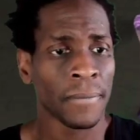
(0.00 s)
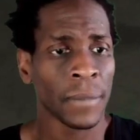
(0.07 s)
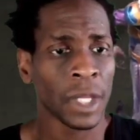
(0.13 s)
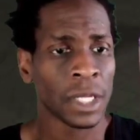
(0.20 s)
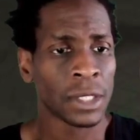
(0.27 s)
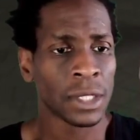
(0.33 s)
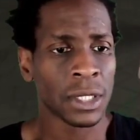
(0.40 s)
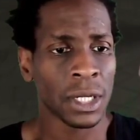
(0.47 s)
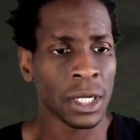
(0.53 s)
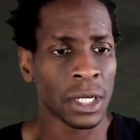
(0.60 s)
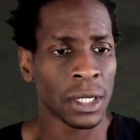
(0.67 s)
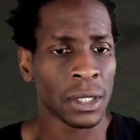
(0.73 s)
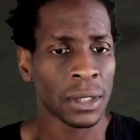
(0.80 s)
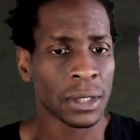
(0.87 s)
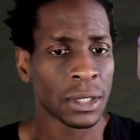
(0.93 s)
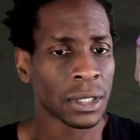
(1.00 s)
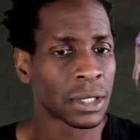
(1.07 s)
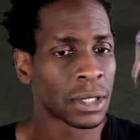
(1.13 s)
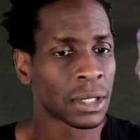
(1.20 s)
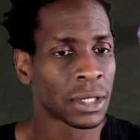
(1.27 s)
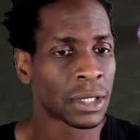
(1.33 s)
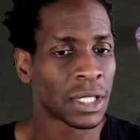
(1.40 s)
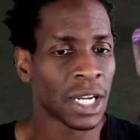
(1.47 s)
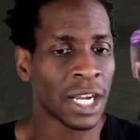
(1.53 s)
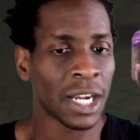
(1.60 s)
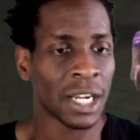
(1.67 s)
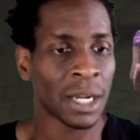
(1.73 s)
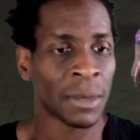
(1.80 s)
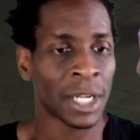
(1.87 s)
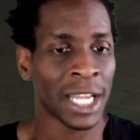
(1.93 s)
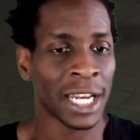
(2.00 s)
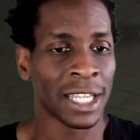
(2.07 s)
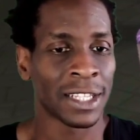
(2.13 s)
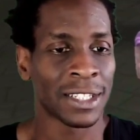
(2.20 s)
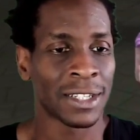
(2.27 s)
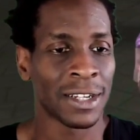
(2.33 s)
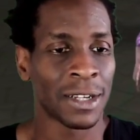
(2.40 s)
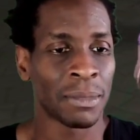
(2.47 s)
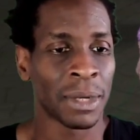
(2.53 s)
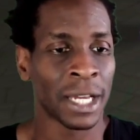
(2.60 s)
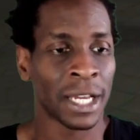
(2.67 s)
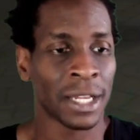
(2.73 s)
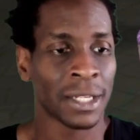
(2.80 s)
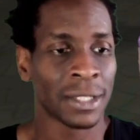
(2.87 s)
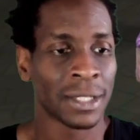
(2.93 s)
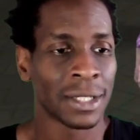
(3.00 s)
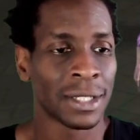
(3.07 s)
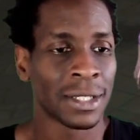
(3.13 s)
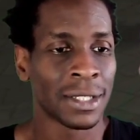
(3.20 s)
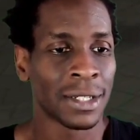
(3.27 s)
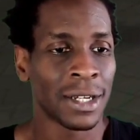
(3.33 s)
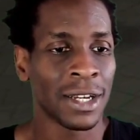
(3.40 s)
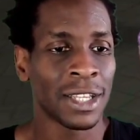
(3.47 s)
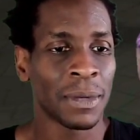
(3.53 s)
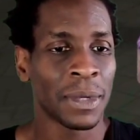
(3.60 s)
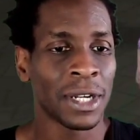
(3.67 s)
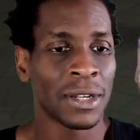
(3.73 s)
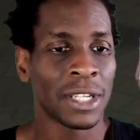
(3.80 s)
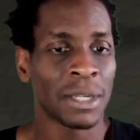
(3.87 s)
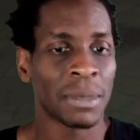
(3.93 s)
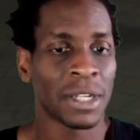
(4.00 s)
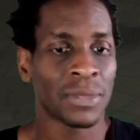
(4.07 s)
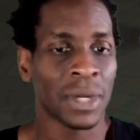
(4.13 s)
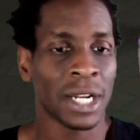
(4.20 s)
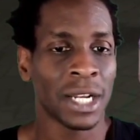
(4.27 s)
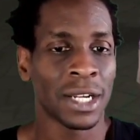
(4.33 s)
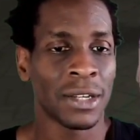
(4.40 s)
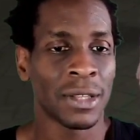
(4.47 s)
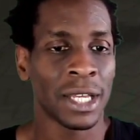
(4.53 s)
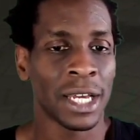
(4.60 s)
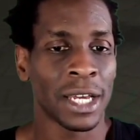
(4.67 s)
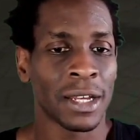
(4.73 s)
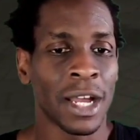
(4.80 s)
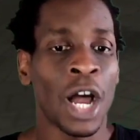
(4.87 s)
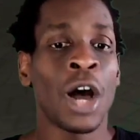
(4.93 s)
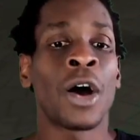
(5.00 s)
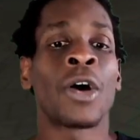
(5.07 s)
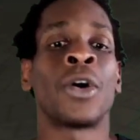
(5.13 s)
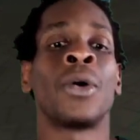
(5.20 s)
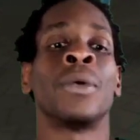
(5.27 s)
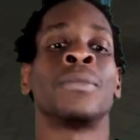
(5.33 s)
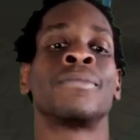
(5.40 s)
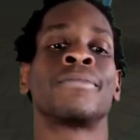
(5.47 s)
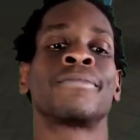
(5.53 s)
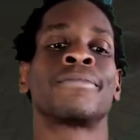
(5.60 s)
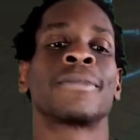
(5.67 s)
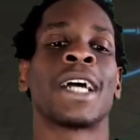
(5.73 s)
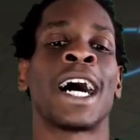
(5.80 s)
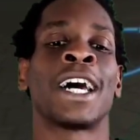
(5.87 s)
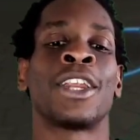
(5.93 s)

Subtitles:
So, oh, come on, gotta get the taunt back. Oh, there were no debuffs. Why did I do that? Oh, I know